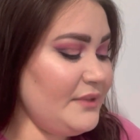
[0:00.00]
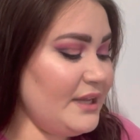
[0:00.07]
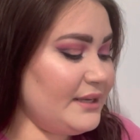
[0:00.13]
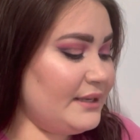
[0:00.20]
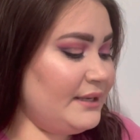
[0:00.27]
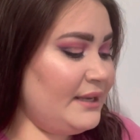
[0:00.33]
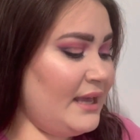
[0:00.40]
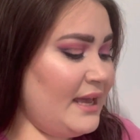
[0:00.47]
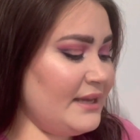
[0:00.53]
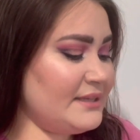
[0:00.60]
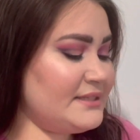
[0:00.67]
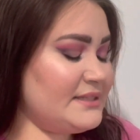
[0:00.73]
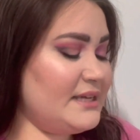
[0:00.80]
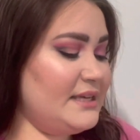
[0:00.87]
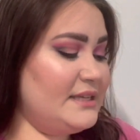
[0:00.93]

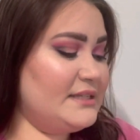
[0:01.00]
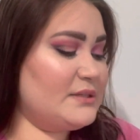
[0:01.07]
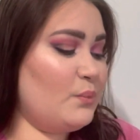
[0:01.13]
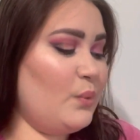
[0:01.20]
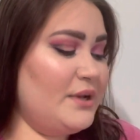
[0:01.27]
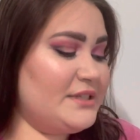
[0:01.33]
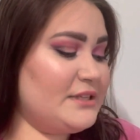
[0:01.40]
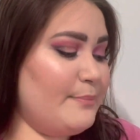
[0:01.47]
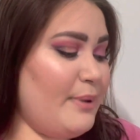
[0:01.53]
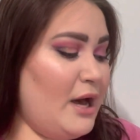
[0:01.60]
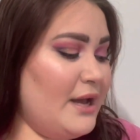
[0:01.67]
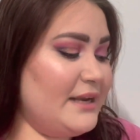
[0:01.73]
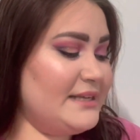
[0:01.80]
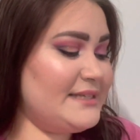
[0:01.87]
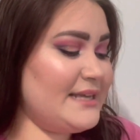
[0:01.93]
Next is Once
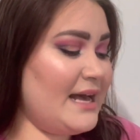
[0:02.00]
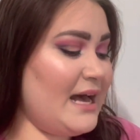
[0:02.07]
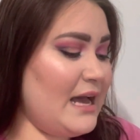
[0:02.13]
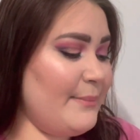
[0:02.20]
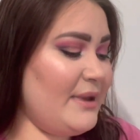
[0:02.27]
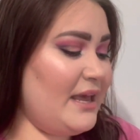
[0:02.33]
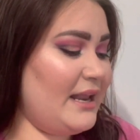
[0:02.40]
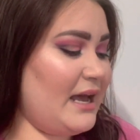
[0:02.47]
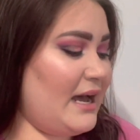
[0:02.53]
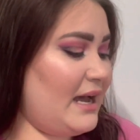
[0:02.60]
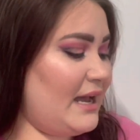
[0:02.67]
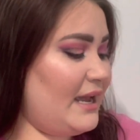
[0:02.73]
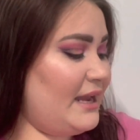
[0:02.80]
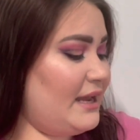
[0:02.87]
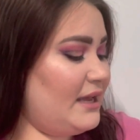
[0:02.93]
Upon a Time, and
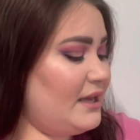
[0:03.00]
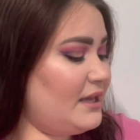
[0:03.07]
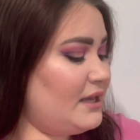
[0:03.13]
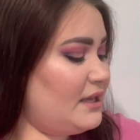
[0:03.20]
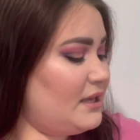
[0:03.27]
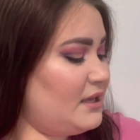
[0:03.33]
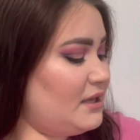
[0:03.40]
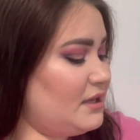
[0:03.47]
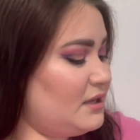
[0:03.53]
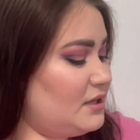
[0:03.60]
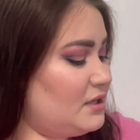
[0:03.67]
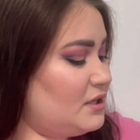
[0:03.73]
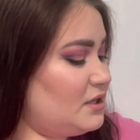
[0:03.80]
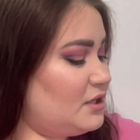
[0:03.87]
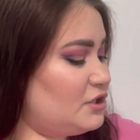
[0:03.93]
I
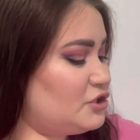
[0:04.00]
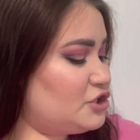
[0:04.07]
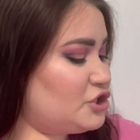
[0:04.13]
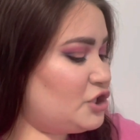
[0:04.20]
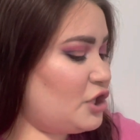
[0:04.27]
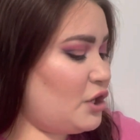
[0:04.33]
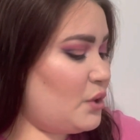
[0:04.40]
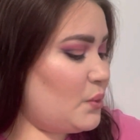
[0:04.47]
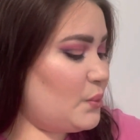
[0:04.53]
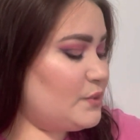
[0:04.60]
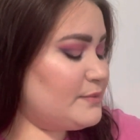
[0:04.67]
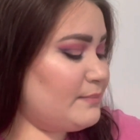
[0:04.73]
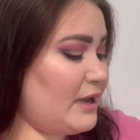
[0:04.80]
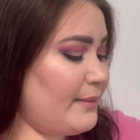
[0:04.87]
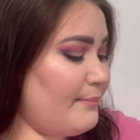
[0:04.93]

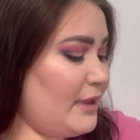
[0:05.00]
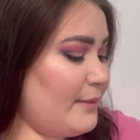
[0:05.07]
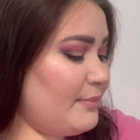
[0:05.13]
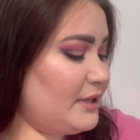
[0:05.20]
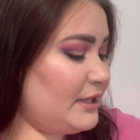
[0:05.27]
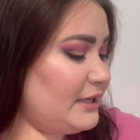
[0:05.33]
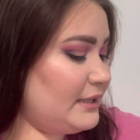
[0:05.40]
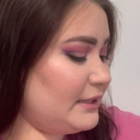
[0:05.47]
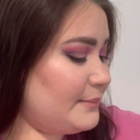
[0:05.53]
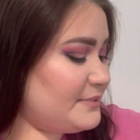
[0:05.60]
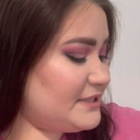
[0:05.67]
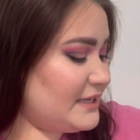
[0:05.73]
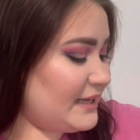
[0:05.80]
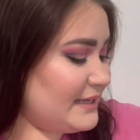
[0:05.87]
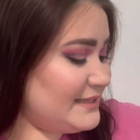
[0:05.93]
chose my Maybelline
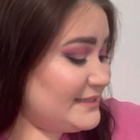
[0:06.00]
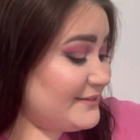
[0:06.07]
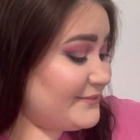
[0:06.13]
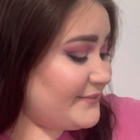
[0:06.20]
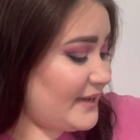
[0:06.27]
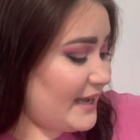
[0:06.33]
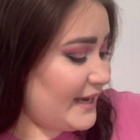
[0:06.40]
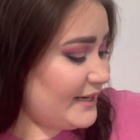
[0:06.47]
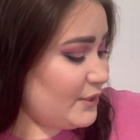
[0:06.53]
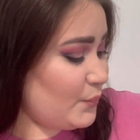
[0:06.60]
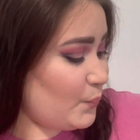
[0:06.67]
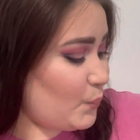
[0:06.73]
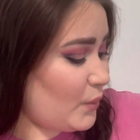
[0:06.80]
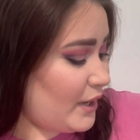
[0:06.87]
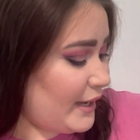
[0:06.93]
lipstick in
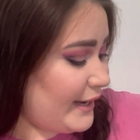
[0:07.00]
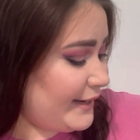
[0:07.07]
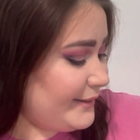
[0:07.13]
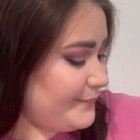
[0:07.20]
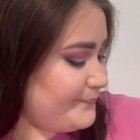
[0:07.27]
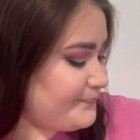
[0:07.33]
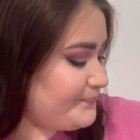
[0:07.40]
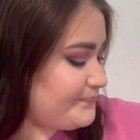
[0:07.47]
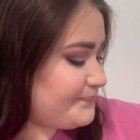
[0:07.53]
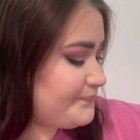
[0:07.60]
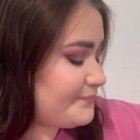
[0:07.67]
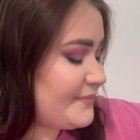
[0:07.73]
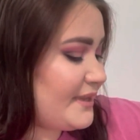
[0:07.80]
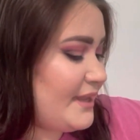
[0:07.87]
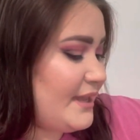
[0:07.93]
Divine Wine.
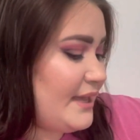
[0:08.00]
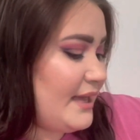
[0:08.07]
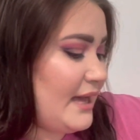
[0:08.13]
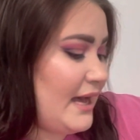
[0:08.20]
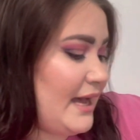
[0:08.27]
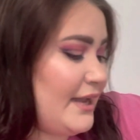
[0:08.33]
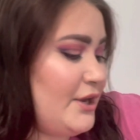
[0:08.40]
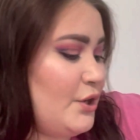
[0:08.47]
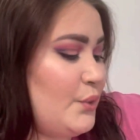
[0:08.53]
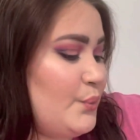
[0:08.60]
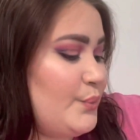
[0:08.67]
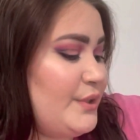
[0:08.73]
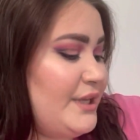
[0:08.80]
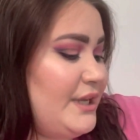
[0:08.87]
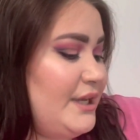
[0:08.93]
I
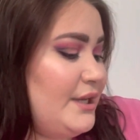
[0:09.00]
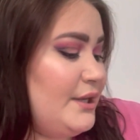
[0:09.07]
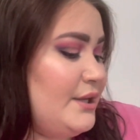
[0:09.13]
only...